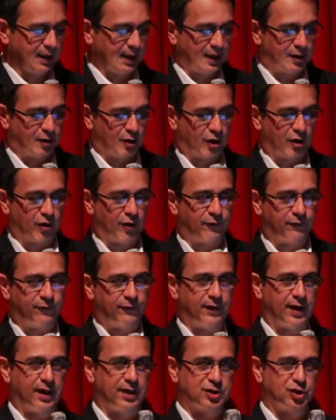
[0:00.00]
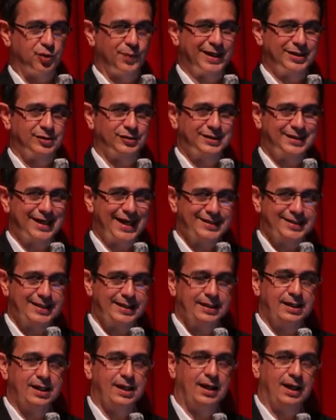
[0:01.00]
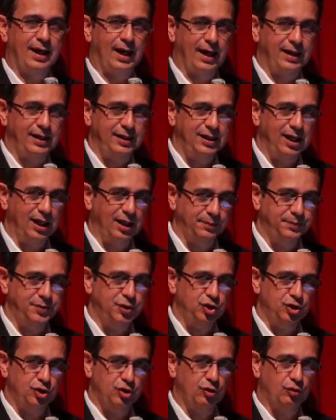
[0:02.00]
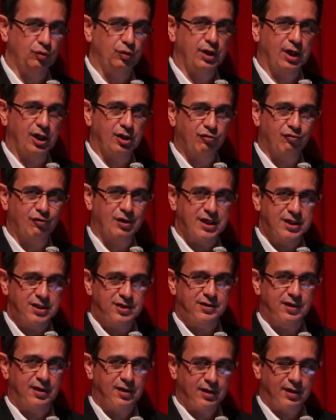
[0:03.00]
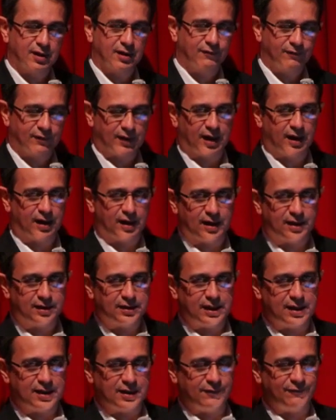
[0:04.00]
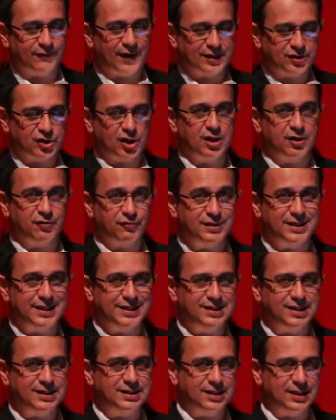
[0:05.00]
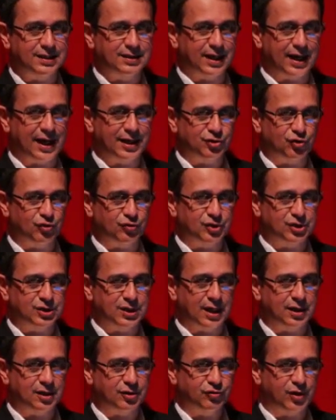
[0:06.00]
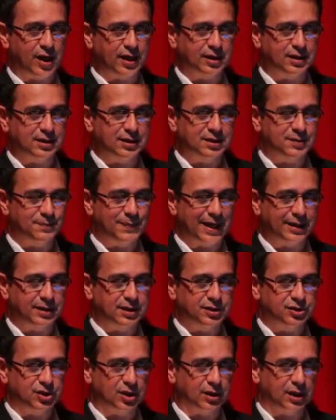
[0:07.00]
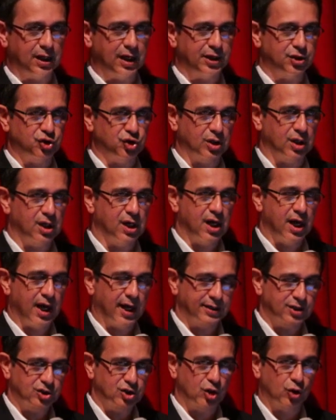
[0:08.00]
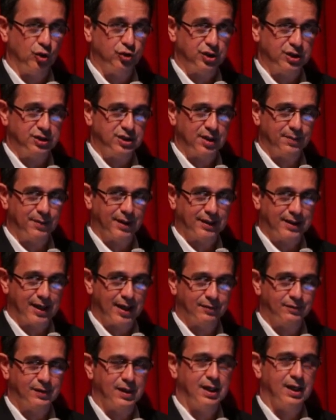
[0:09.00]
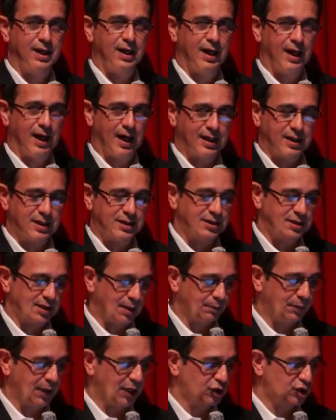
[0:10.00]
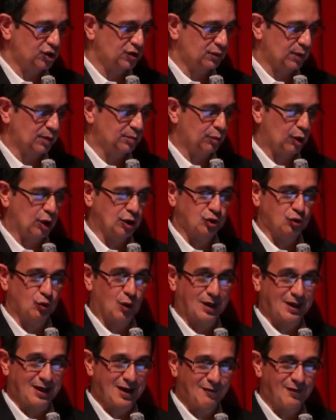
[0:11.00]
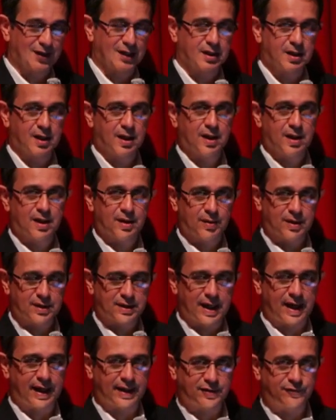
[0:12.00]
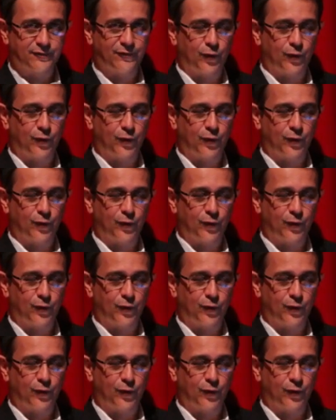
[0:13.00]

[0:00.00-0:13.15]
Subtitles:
analog of somatostatin, and it helps to increase the vascular resistance in the gastrointestinal tract in the splanchnic circulation and slows the stomach down. And in some patients with POTS who are given that